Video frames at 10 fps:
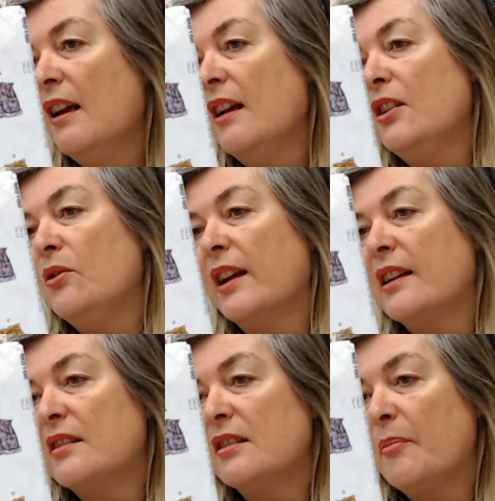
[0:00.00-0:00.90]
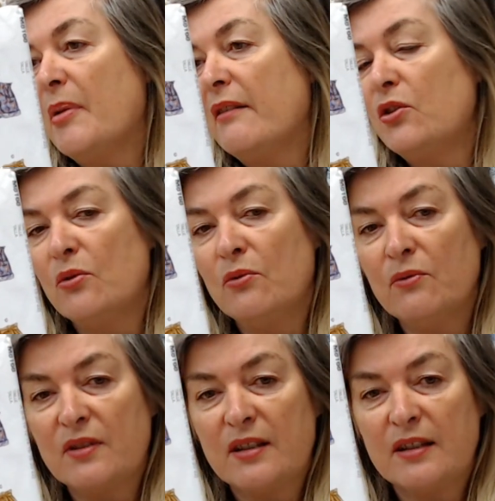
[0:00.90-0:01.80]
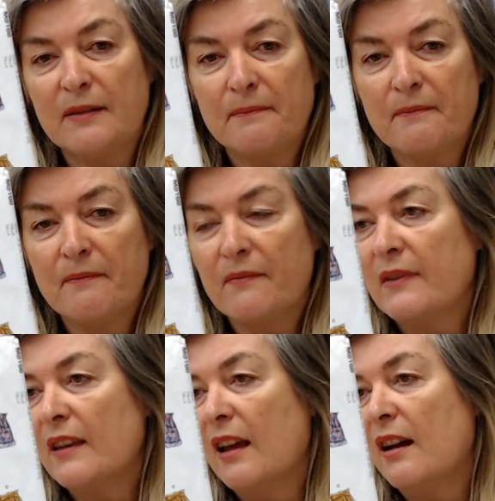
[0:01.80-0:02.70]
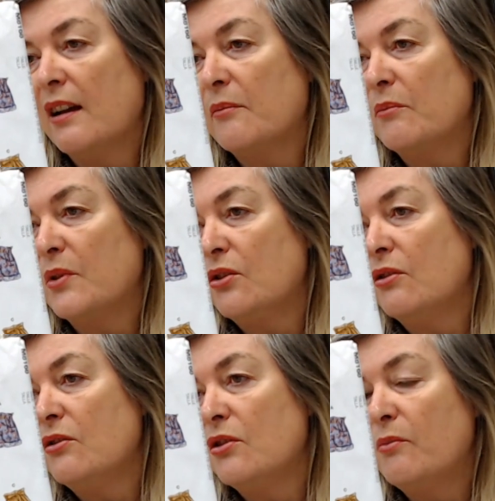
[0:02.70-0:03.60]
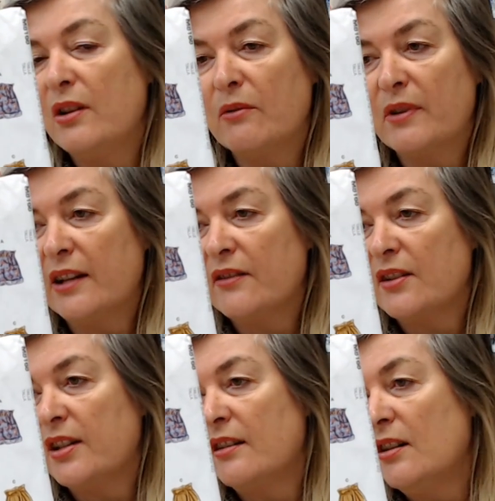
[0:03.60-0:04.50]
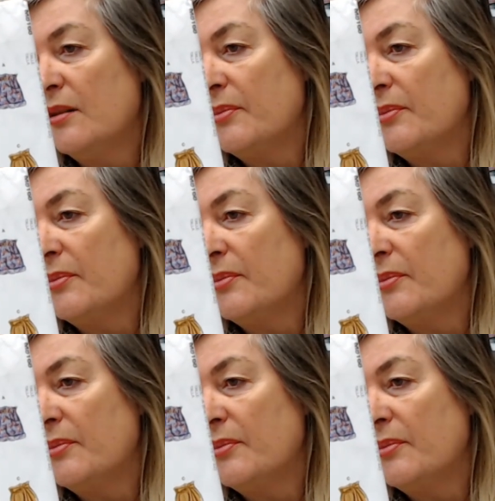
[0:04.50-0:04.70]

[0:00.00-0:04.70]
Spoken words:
You get a pair of shorts, which you can do with or without the turn-up.